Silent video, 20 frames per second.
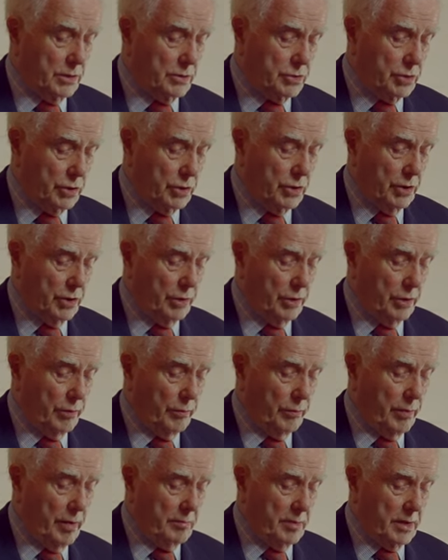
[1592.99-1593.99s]
to younger
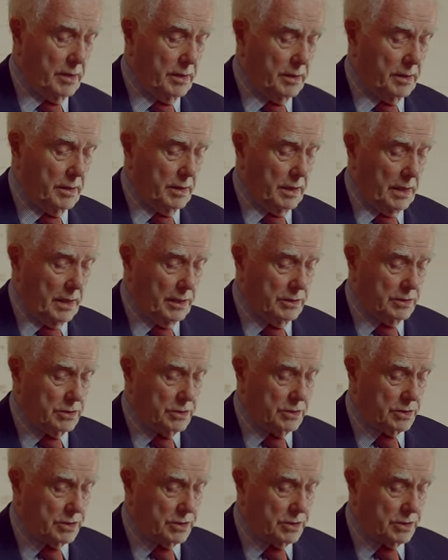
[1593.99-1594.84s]
women, and to